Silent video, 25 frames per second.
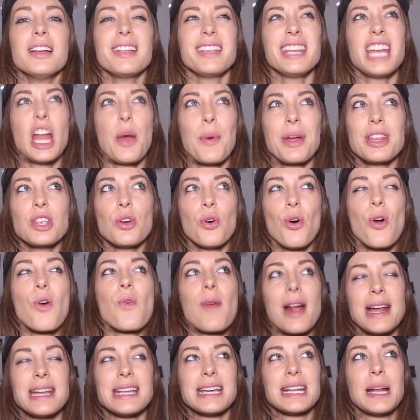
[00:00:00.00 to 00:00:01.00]
You know when you're
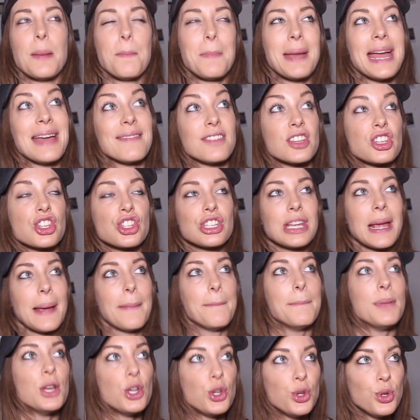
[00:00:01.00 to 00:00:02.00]
already in a bit of a
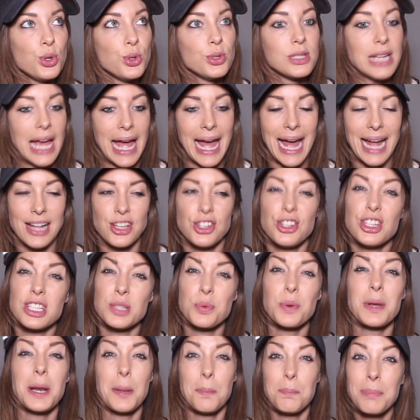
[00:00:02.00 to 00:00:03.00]
shit mood and you
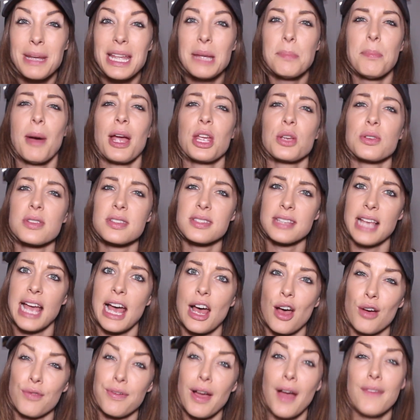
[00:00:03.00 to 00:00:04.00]
just want to be by
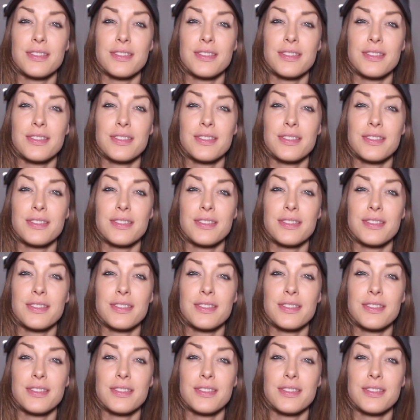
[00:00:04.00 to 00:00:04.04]
yourself,